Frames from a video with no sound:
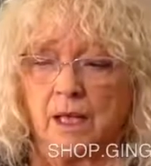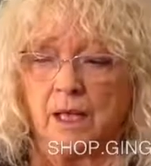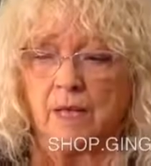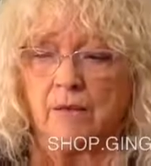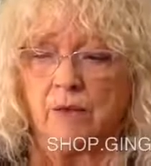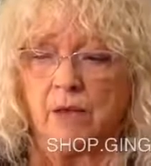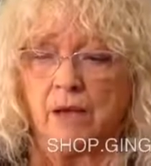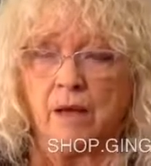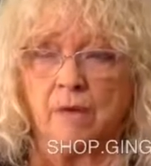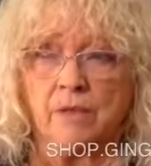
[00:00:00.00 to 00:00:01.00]
and
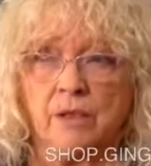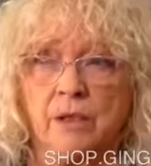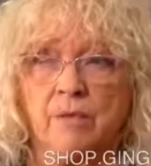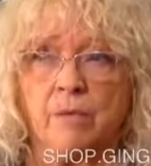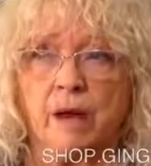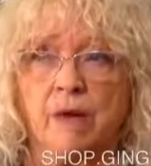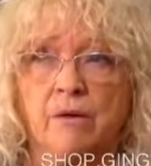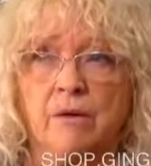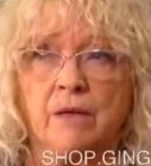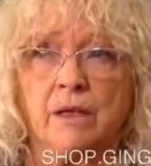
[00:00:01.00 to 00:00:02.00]
wake up to the
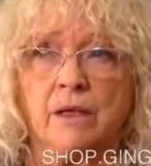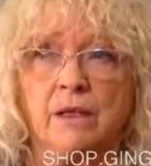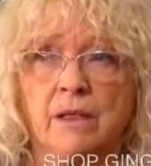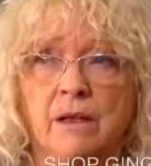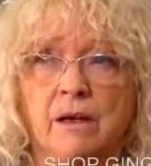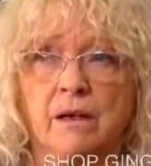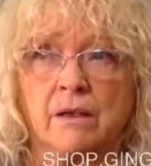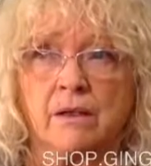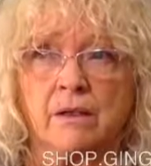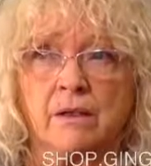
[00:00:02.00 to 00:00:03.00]
power that is
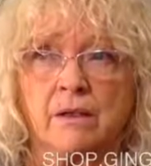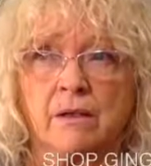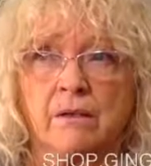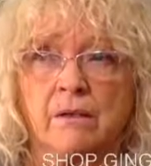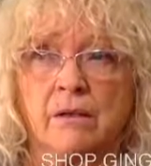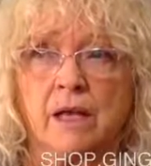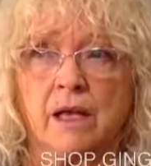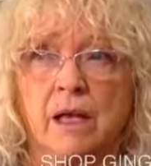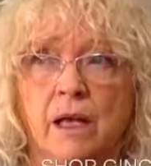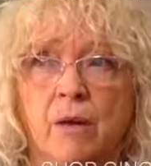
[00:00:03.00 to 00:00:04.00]
us
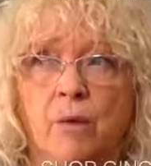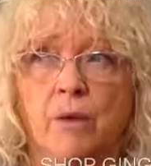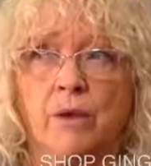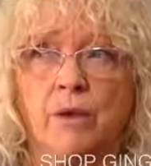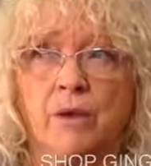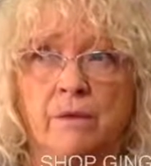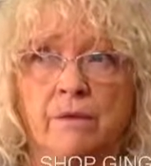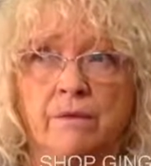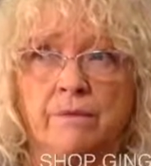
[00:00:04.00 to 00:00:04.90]
with love.